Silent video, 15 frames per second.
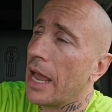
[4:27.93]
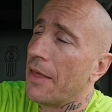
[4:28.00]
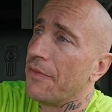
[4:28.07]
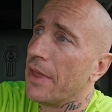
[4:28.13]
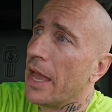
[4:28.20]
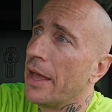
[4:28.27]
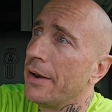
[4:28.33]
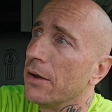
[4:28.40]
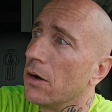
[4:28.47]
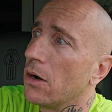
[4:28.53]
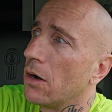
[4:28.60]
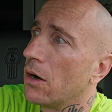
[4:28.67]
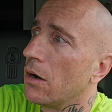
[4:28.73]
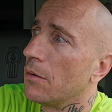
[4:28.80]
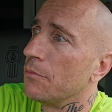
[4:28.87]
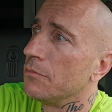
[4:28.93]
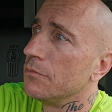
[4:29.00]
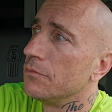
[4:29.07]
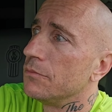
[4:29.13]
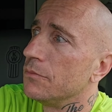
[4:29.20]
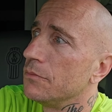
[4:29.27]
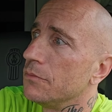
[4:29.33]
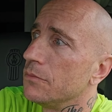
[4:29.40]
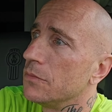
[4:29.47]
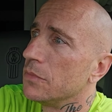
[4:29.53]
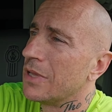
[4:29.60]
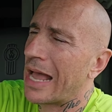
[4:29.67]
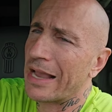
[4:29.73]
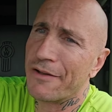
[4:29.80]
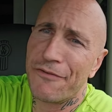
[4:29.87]
And then, um,
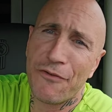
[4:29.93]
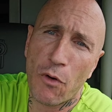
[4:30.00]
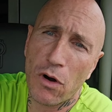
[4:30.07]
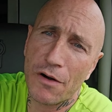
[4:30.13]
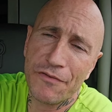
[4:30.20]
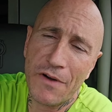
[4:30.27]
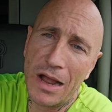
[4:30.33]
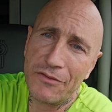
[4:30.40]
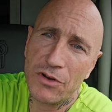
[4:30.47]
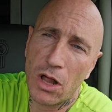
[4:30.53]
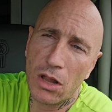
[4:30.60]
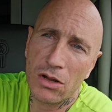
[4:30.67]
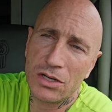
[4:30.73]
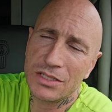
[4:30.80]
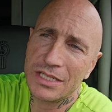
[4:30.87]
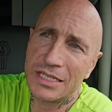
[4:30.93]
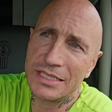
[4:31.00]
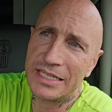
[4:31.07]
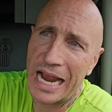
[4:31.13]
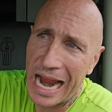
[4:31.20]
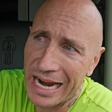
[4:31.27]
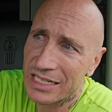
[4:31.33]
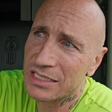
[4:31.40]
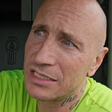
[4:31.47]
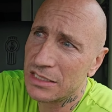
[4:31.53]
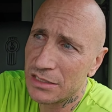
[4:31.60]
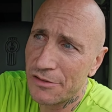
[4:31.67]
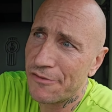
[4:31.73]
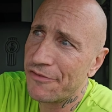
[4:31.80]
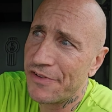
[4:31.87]
like four or five dollars in
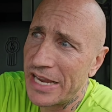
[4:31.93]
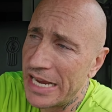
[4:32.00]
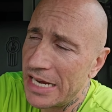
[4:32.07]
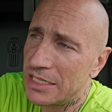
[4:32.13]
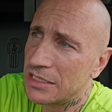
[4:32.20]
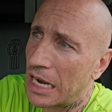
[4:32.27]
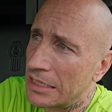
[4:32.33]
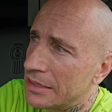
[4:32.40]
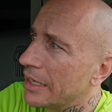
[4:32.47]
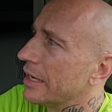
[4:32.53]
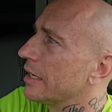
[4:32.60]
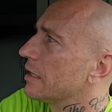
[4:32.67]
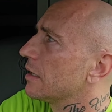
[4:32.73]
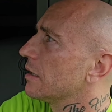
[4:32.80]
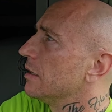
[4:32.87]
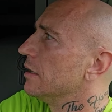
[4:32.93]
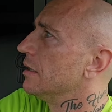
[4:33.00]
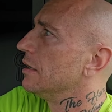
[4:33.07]
taxes and fees, I think.